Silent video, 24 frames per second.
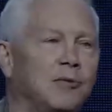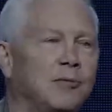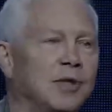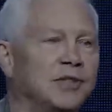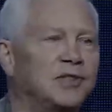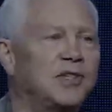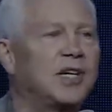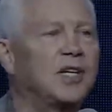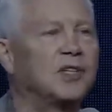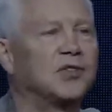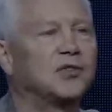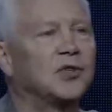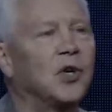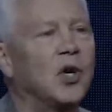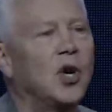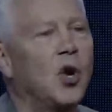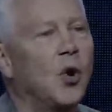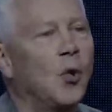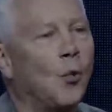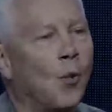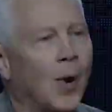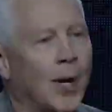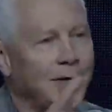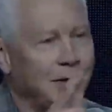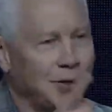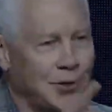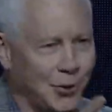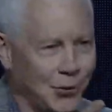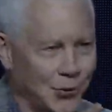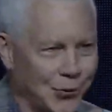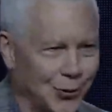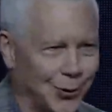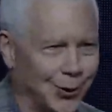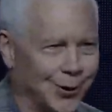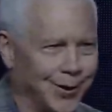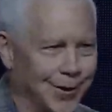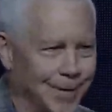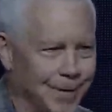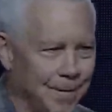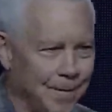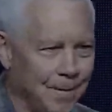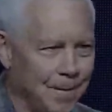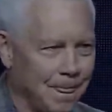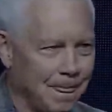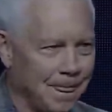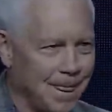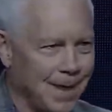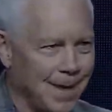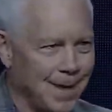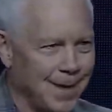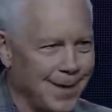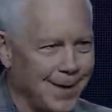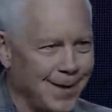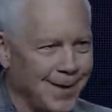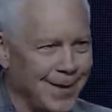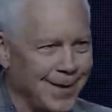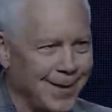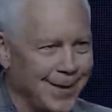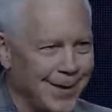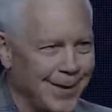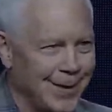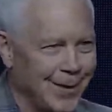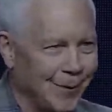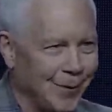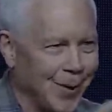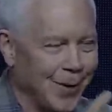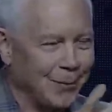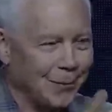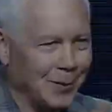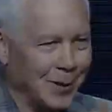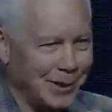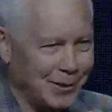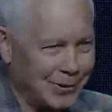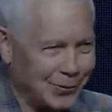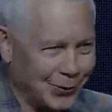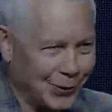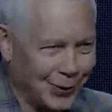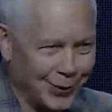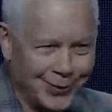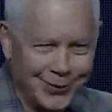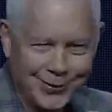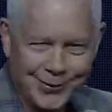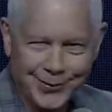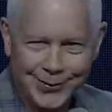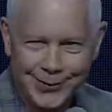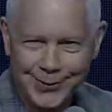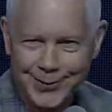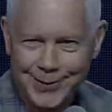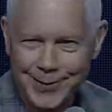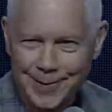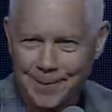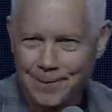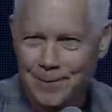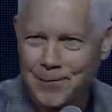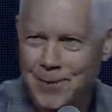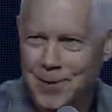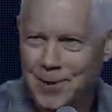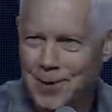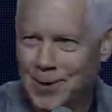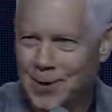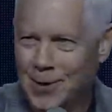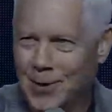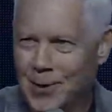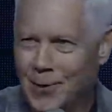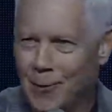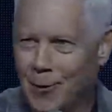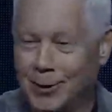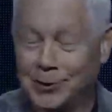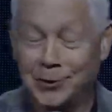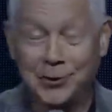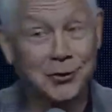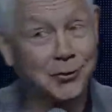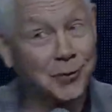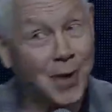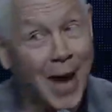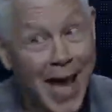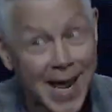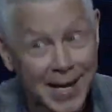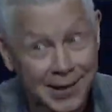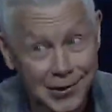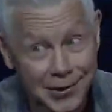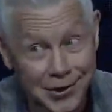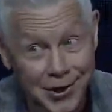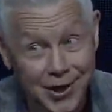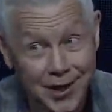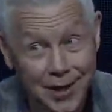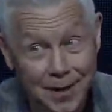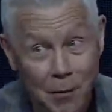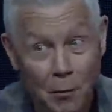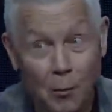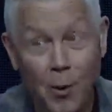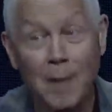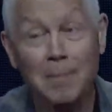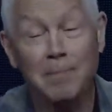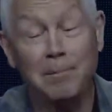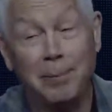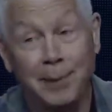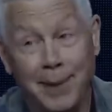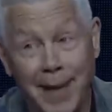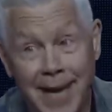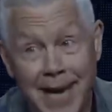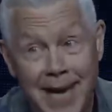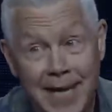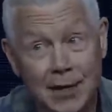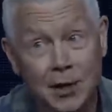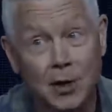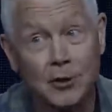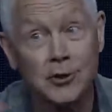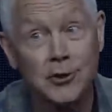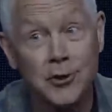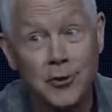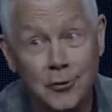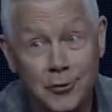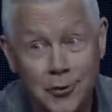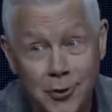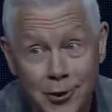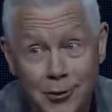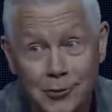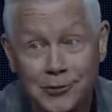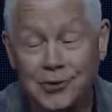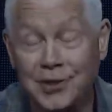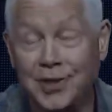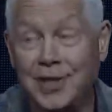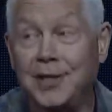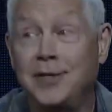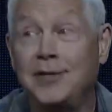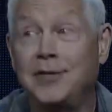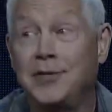was this: what tool, what resource, what strategy, what plan are you using